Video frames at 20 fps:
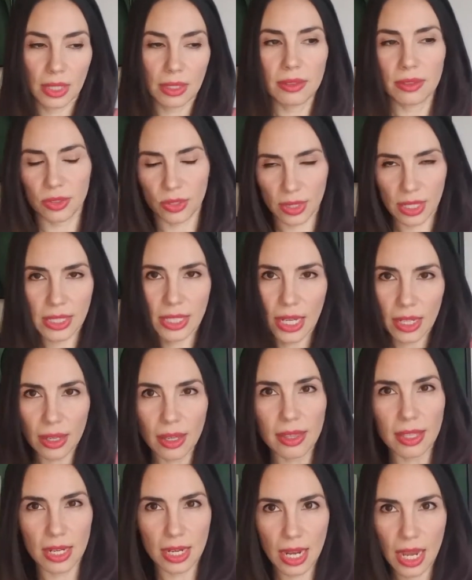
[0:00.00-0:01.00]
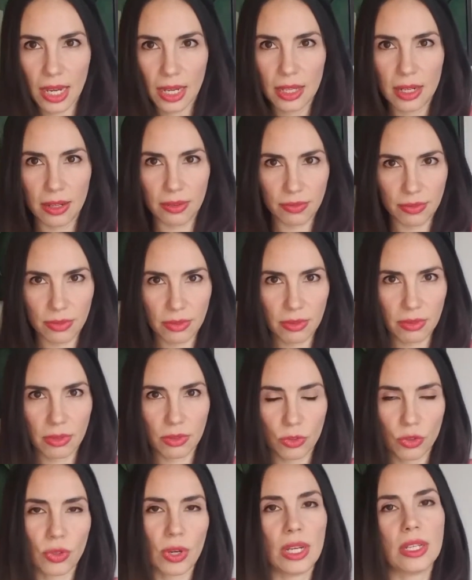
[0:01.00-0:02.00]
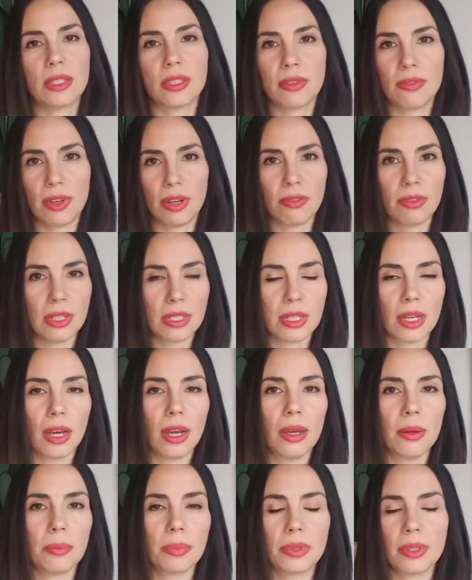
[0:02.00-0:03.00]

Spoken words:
So they take on the negative traits of every type.